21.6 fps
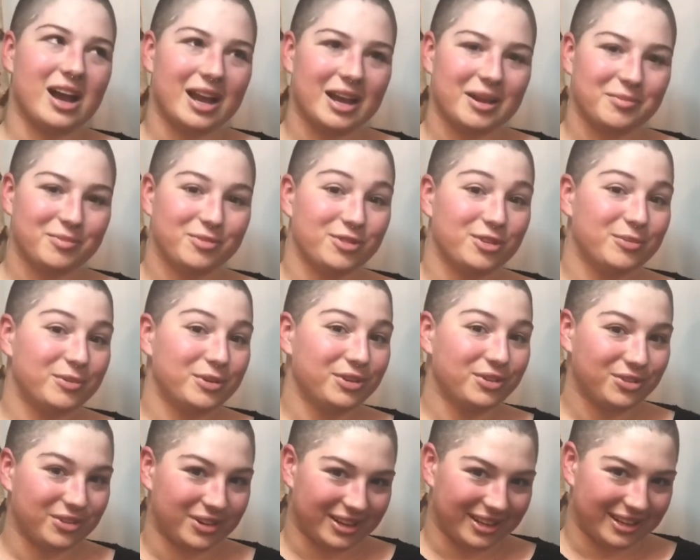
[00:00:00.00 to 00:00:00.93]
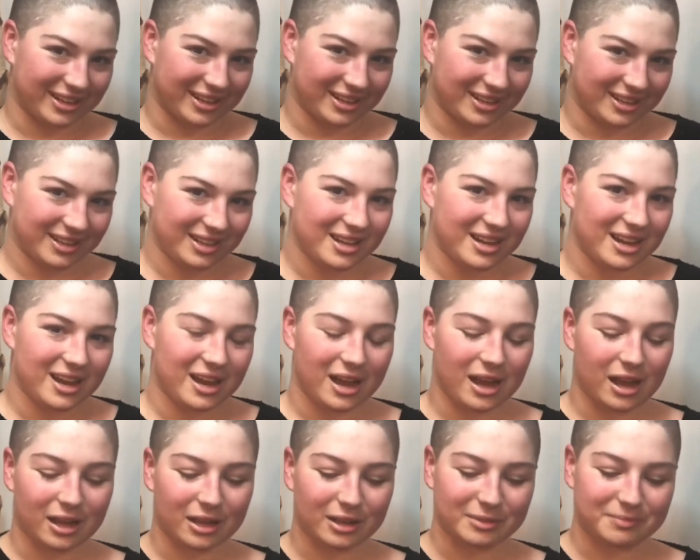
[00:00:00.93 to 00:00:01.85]
I'm from Australia.
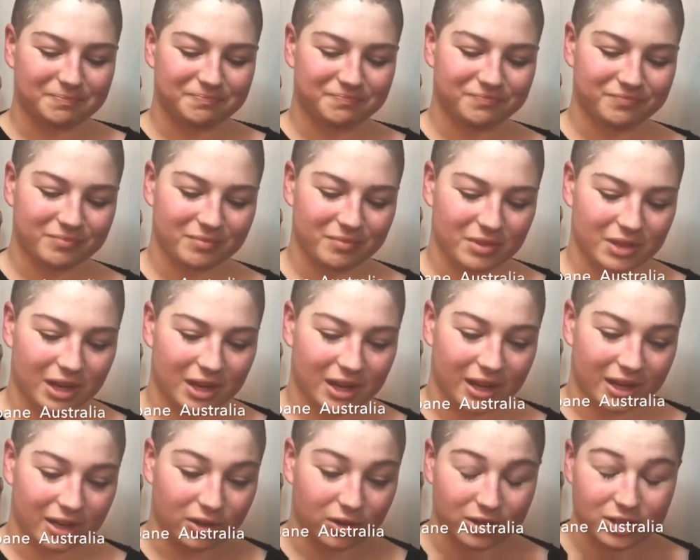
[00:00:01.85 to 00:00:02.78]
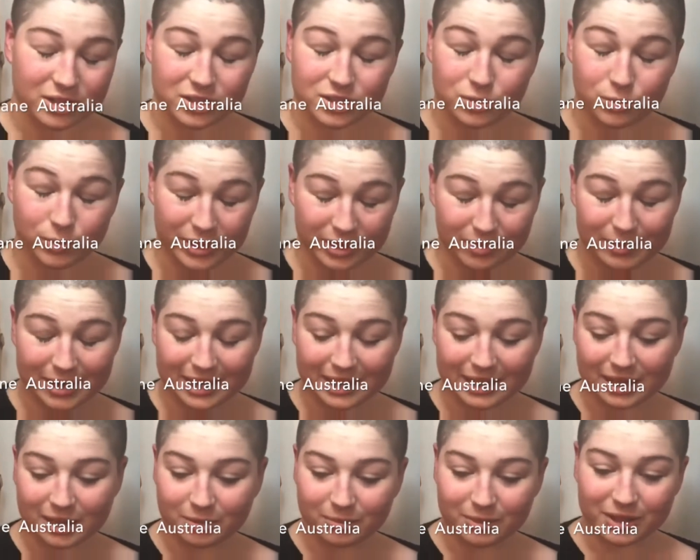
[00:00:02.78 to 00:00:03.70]
Um, I got into wig
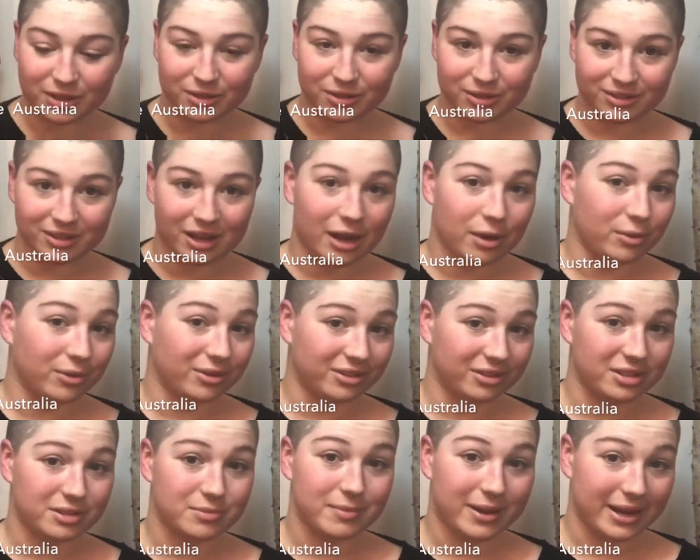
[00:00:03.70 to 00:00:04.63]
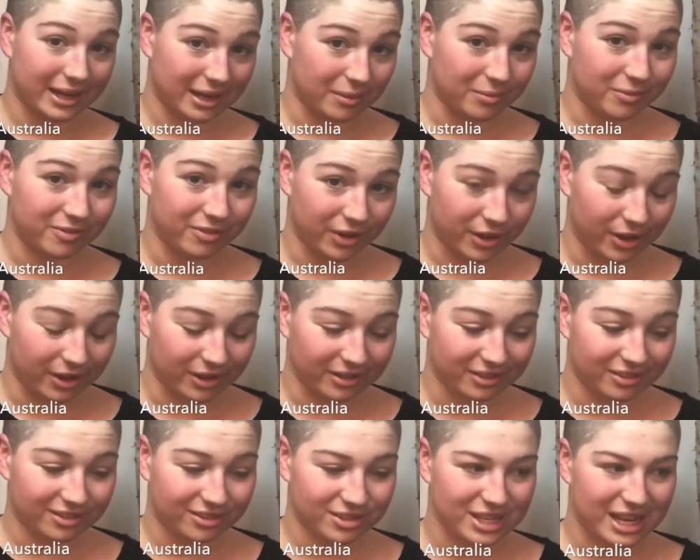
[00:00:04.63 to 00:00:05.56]
making because I was into makeup
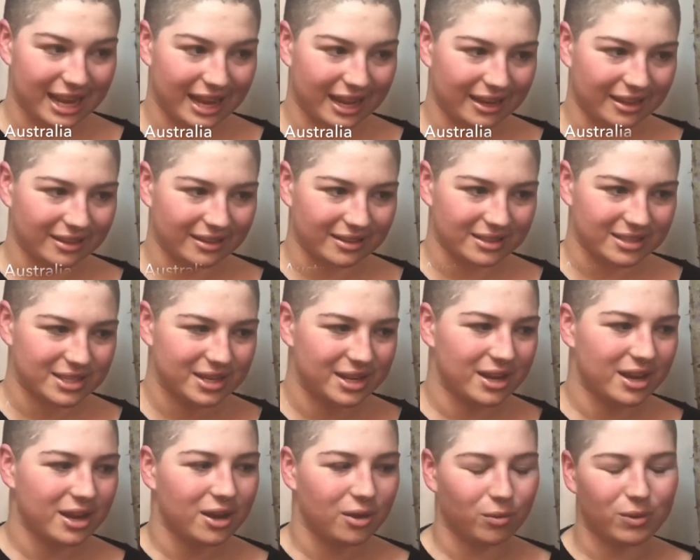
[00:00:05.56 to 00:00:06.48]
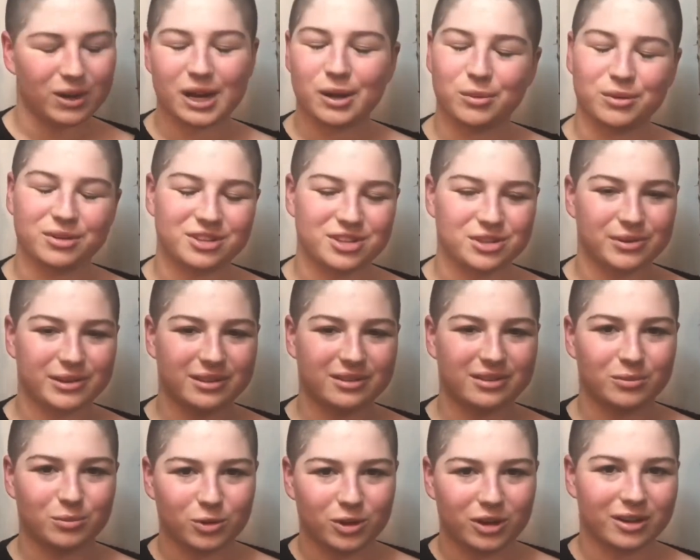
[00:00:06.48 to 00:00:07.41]
first and when I was doing
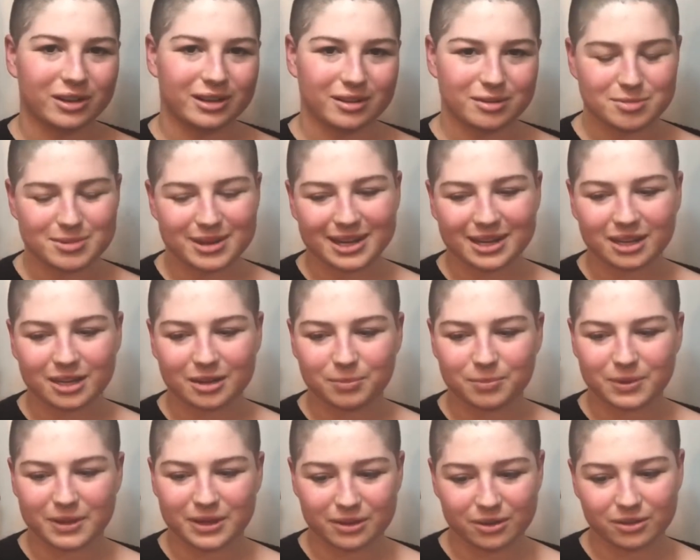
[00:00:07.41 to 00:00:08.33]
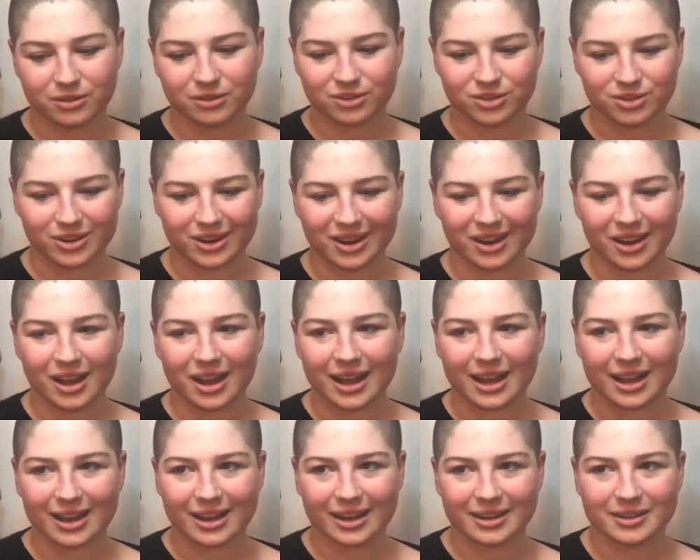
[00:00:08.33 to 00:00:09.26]
some work in the makeup industry
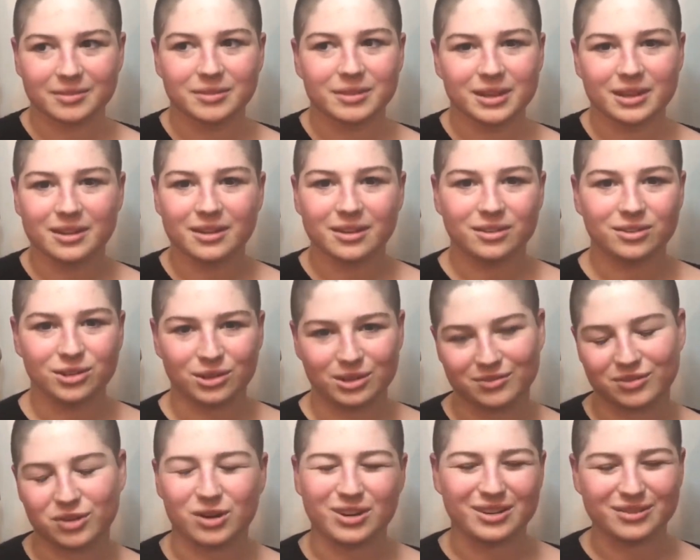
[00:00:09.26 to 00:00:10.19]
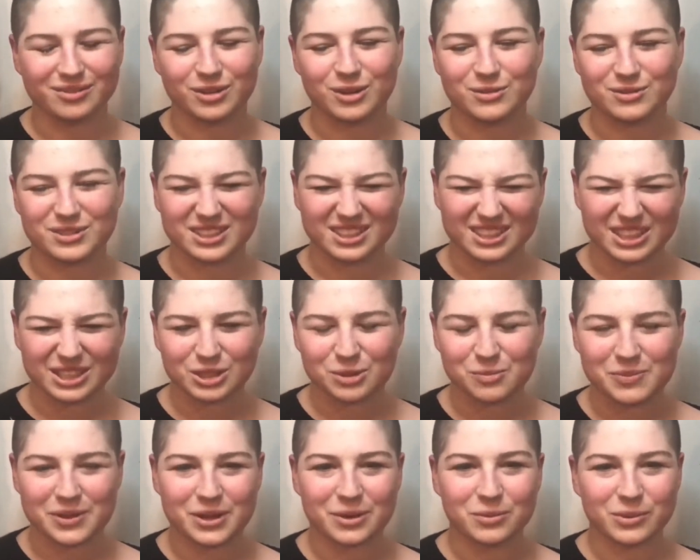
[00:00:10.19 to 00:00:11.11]
I sort of got involved a
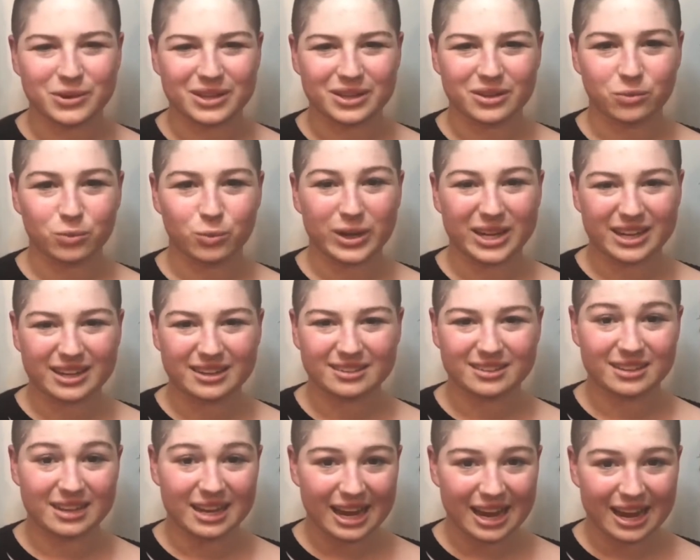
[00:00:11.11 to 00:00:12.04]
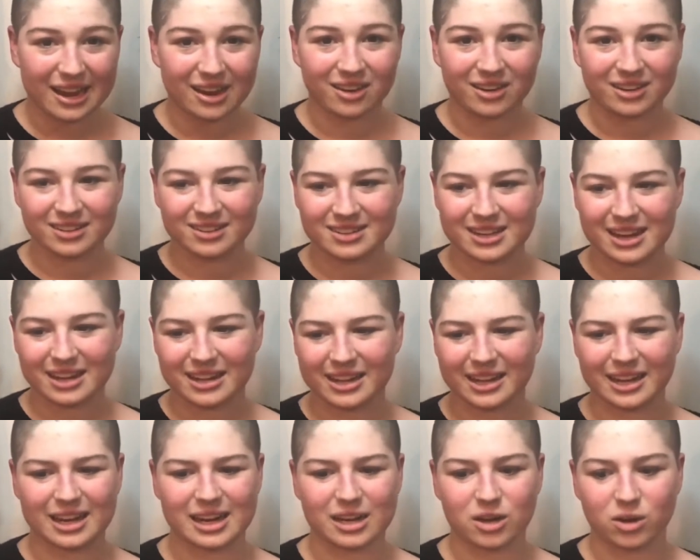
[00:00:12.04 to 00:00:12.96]
little bit with wigs and hair and
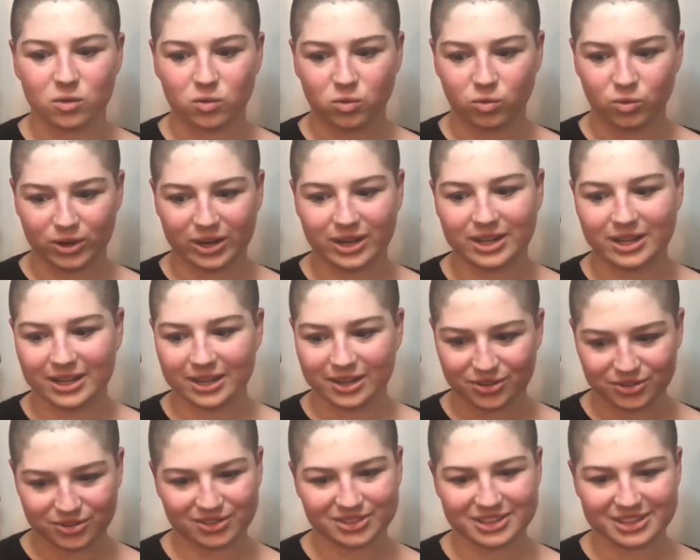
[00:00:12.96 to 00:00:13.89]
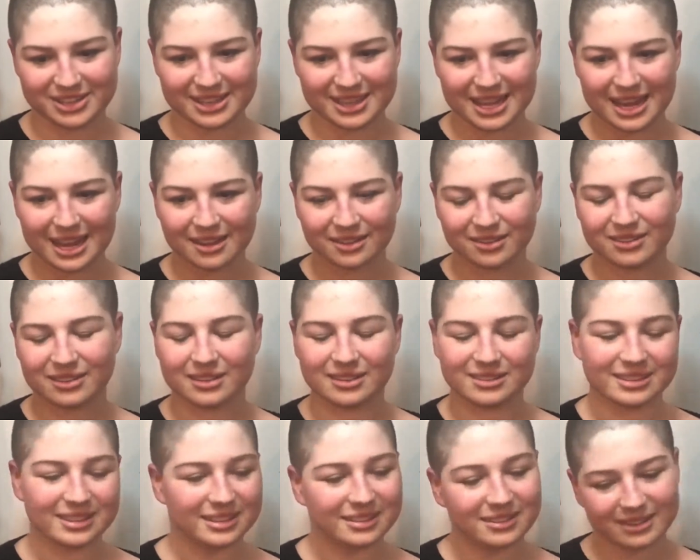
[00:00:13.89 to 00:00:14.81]
styling and I got really interested in that so I
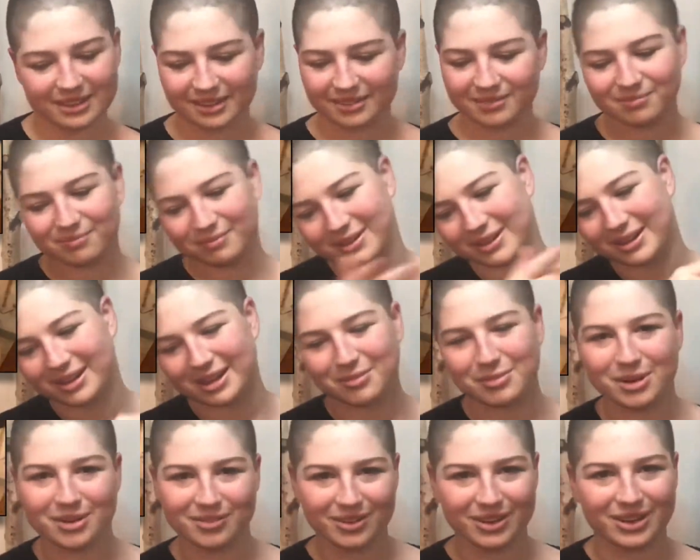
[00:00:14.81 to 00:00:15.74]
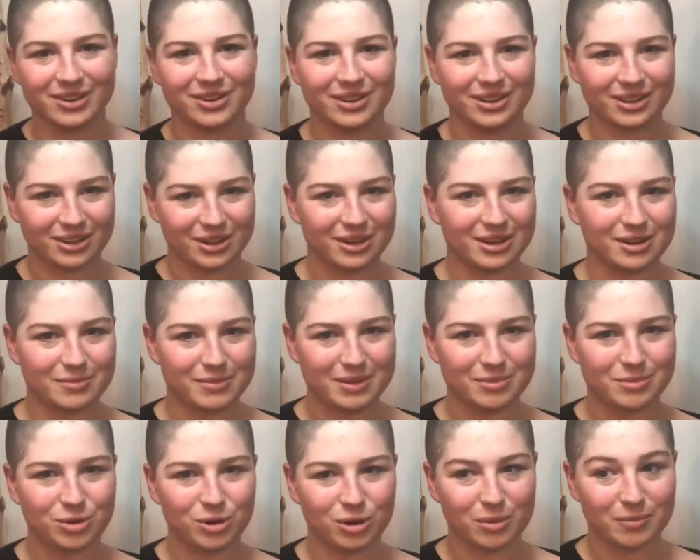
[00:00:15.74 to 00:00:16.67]
was like yeah, I'm gonna come over here and learn a
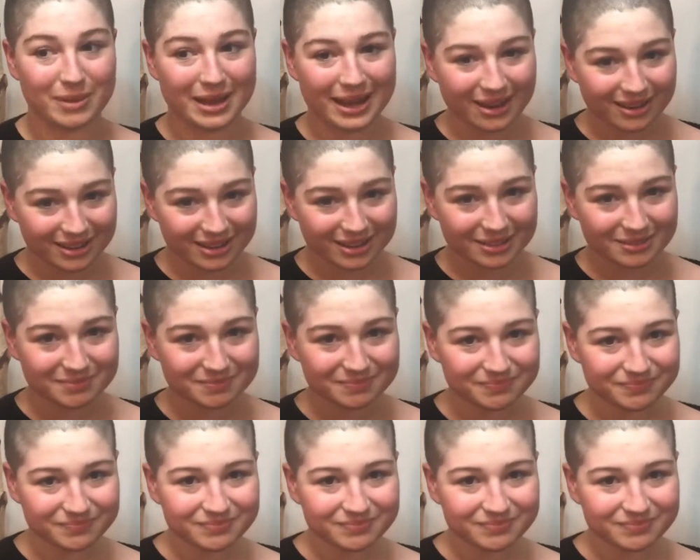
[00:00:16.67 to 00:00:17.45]
bit more about it.